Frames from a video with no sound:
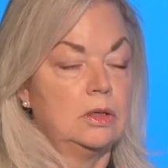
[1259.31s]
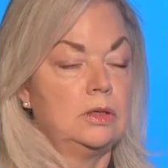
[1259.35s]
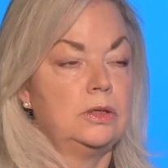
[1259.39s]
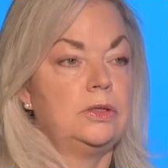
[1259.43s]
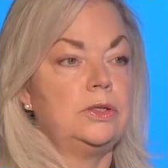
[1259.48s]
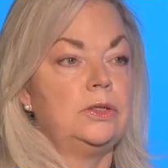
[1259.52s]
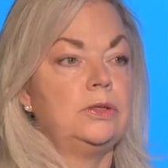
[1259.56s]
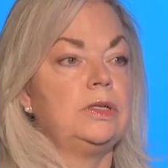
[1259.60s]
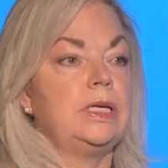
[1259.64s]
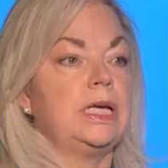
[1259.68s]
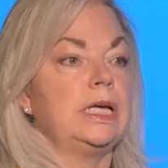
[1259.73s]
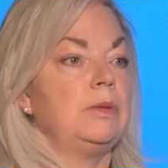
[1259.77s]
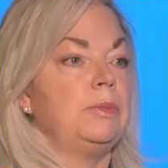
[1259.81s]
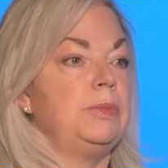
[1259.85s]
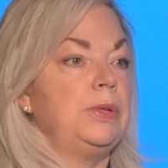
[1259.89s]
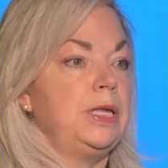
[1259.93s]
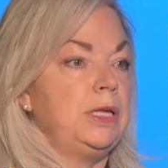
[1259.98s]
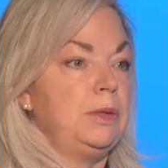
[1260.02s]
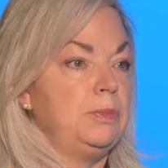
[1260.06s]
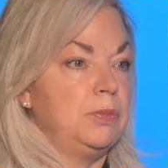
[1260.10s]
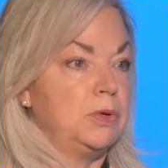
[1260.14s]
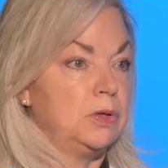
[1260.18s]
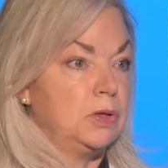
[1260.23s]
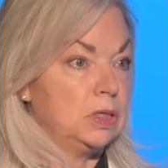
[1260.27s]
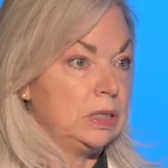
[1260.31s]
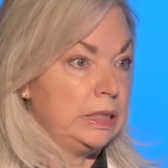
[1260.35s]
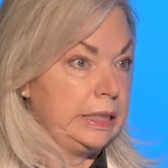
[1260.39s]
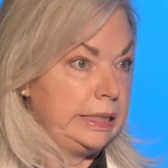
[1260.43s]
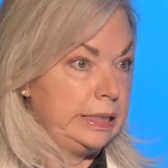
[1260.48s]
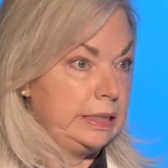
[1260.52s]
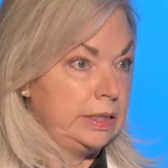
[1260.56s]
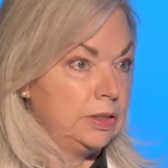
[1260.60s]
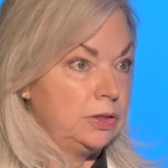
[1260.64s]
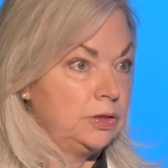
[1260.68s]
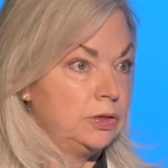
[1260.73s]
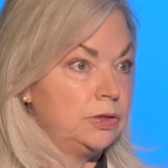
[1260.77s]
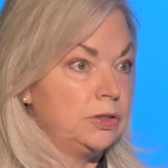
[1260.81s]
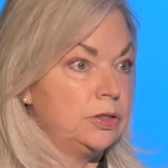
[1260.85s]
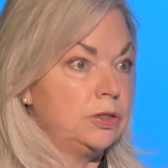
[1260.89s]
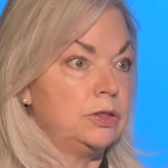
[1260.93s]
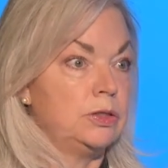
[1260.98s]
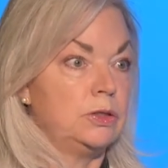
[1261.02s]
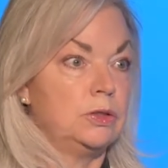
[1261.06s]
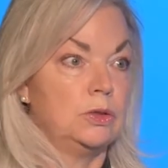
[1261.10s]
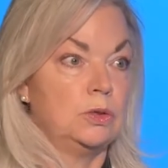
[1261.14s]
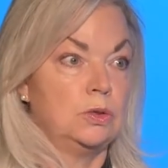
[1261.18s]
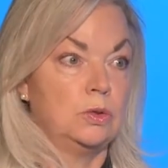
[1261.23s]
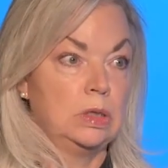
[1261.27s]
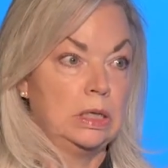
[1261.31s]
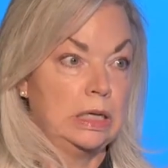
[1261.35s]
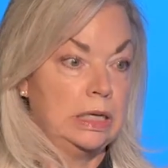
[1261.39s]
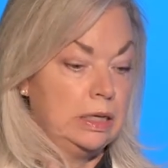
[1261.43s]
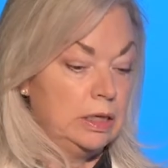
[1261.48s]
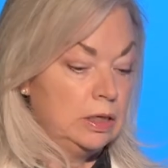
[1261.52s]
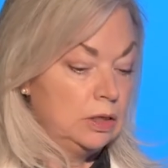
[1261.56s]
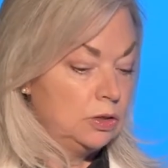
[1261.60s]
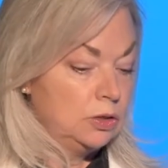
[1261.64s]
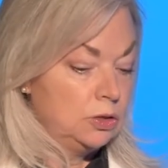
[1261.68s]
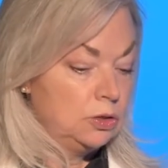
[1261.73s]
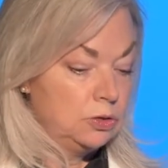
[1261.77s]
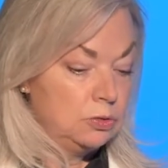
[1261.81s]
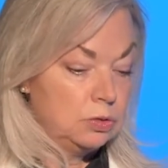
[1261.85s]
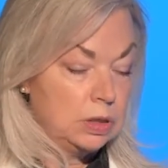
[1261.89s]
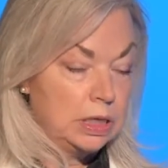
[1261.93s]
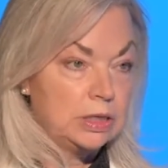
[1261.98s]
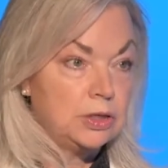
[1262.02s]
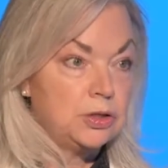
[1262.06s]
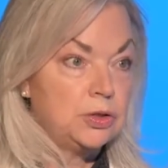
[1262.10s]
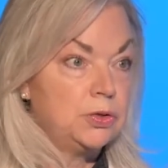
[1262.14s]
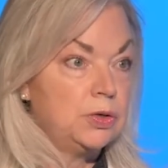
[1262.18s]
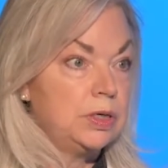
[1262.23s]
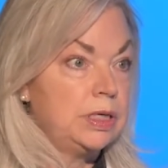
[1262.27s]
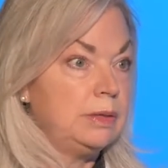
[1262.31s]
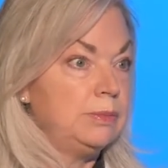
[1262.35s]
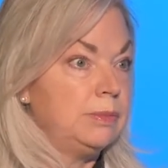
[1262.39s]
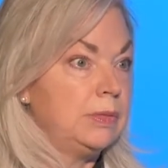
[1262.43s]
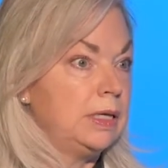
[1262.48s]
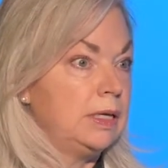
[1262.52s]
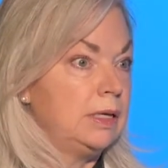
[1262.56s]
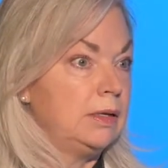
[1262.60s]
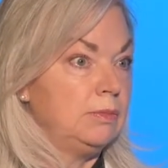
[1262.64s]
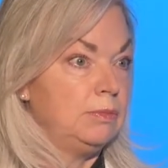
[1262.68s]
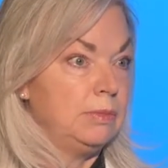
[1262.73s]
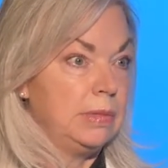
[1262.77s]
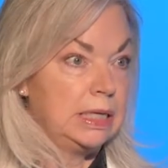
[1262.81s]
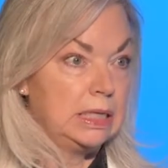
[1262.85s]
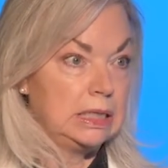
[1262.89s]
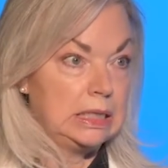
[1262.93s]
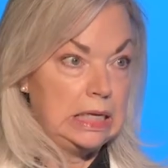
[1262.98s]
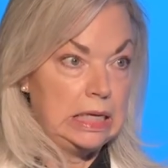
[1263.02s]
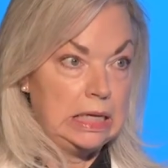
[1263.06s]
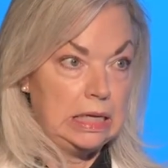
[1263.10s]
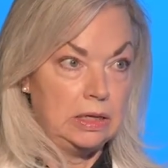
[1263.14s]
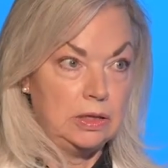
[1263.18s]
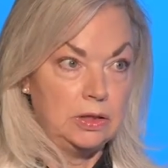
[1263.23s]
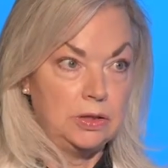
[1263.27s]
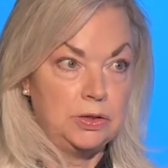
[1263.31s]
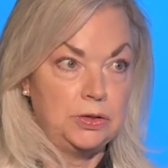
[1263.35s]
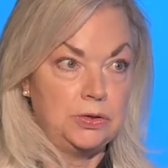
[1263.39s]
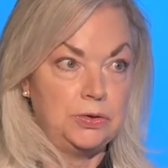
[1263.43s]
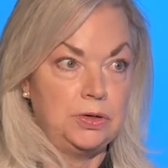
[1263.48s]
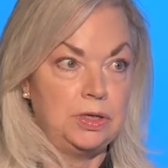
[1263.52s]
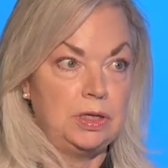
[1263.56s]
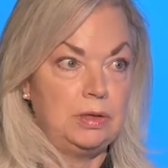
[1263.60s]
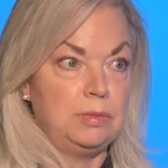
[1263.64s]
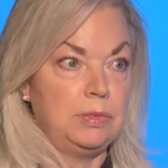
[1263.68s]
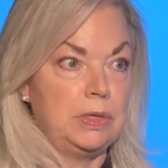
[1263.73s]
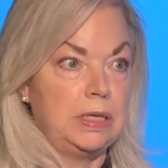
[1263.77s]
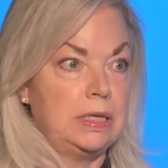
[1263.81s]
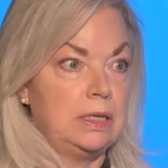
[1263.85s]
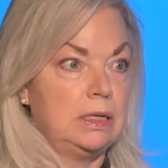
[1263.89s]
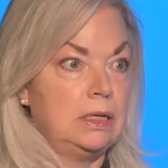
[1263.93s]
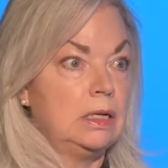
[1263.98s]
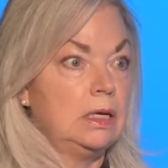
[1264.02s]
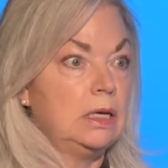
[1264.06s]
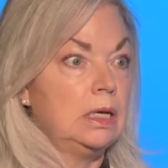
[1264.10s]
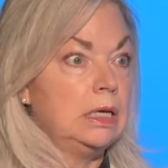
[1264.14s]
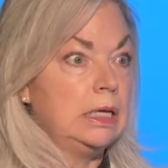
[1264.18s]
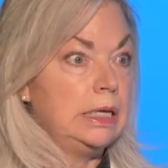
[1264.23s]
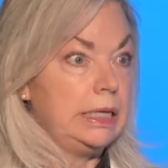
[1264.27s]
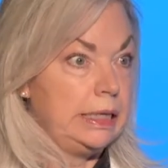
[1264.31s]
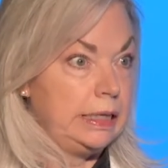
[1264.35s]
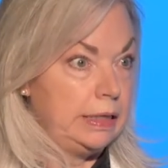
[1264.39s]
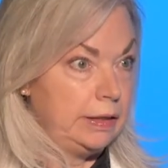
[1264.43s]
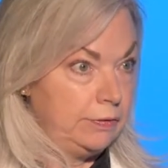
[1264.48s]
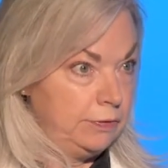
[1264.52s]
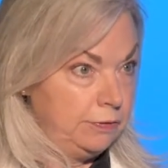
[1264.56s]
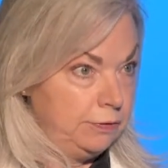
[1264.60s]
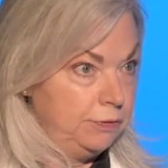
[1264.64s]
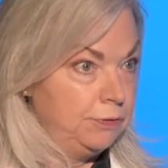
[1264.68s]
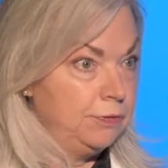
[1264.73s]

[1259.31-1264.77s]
to get people into drug treatment, mental health treatment, if